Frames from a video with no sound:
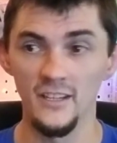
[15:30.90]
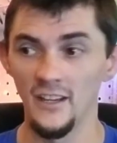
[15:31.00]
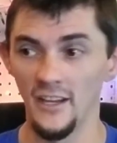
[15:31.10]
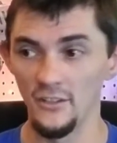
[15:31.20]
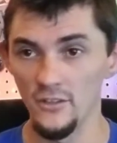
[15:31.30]

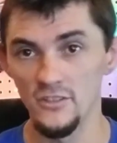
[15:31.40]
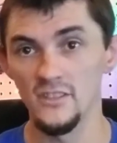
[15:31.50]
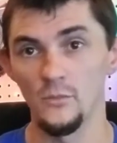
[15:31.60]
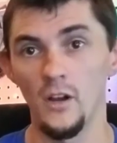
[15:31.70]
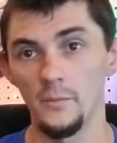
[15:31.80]
and you can
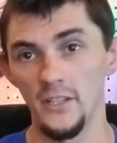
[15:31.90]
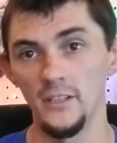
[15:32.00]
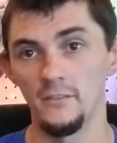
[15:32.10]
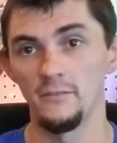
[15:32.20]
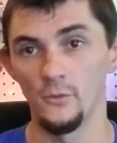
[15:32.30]
swap it
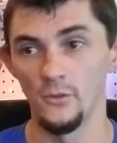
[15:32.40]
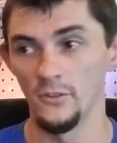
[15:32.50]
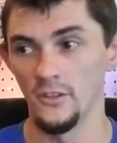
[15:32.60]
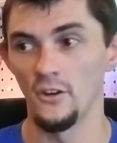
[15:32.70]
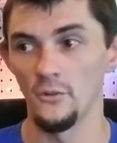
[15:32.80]
in for
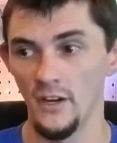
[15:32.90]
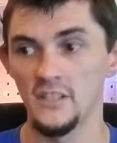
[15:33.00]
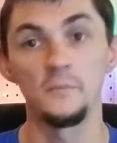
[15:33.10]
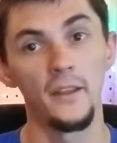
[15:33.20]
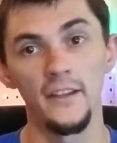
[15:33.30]
the correct
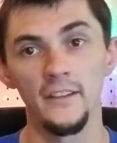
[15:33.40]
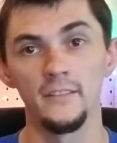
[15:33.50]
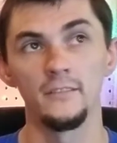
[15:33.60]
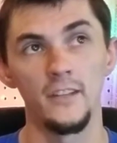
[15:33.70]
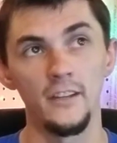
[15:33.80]
spline
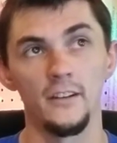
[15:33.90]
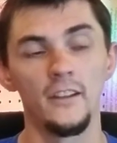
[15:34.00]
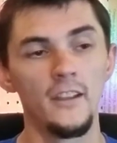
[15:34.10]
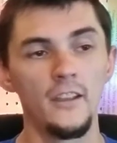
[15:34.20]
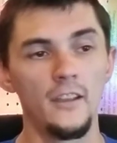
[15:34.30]
gear.
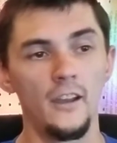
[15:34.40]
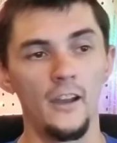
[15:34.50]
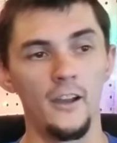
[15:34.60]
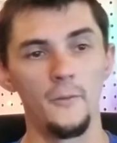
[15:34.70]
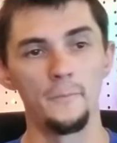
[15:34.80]

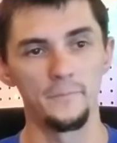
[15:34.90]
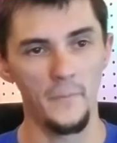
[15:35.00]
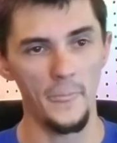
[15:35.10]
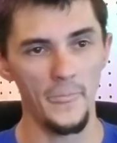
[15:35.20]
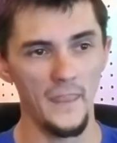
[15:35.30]

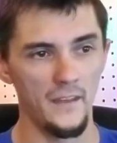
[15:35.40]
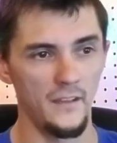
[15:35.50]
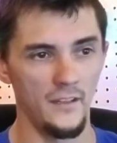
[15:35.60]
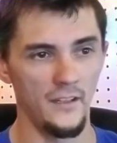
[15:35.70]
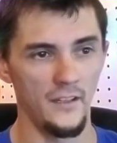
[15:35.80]

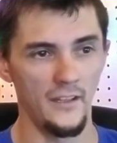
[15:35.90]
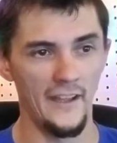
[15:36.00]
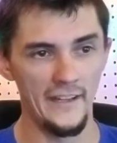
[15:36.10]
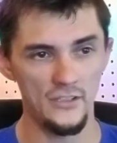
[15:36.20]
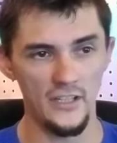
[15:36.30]

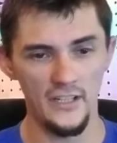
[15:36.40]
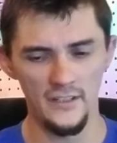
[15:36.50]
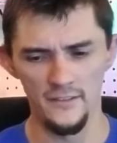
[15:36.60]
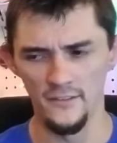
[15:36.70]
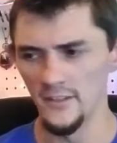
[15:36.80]
I actually
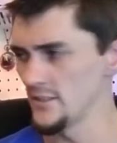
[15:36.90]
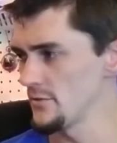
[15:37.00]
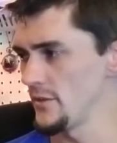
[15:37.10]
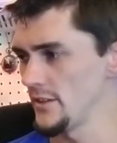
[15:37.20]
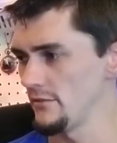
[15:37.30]
got this
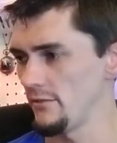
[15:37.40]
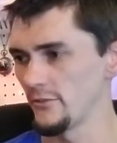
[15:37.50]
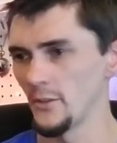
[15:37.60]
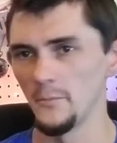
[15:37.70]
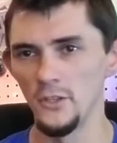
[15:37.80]
one
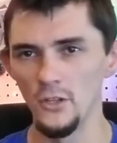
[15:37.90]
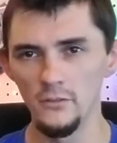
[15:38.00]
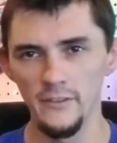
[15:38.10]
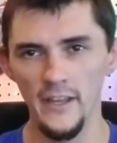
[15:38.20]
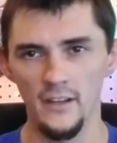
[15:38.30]
from
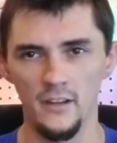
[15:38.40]
Novak